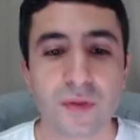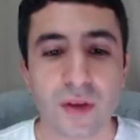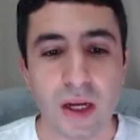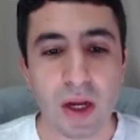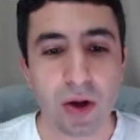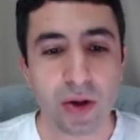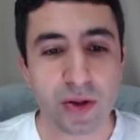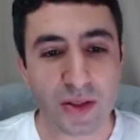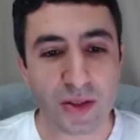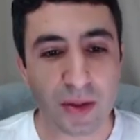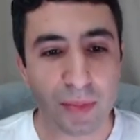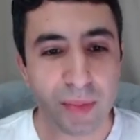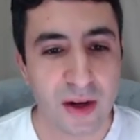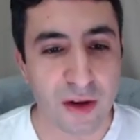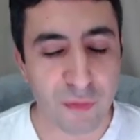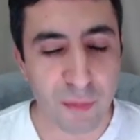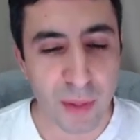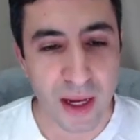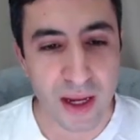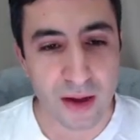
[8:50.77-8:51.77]
it costs
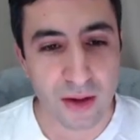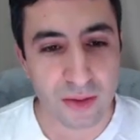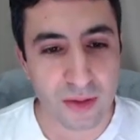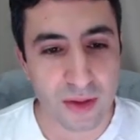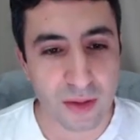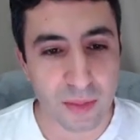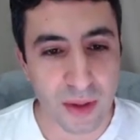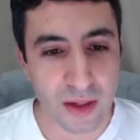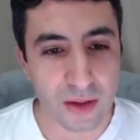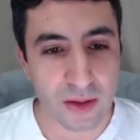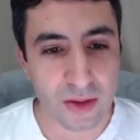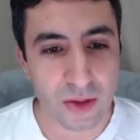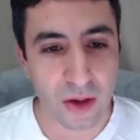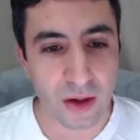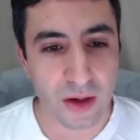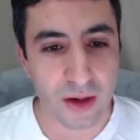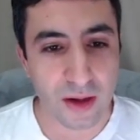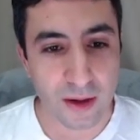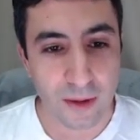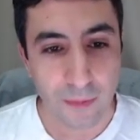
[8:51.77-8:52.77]
about £1, about
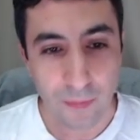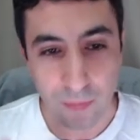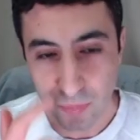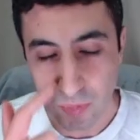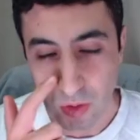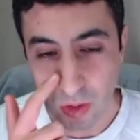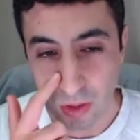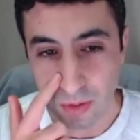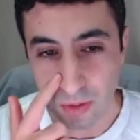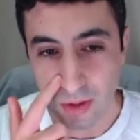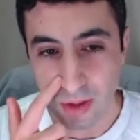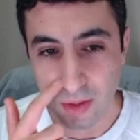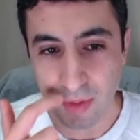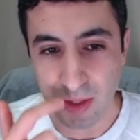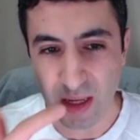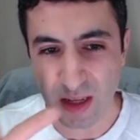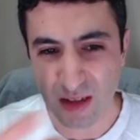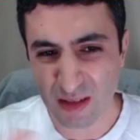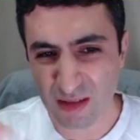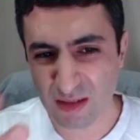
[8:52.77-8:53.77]
$1 and a
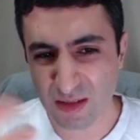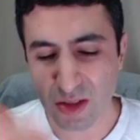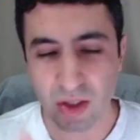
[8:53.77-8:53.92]
bit,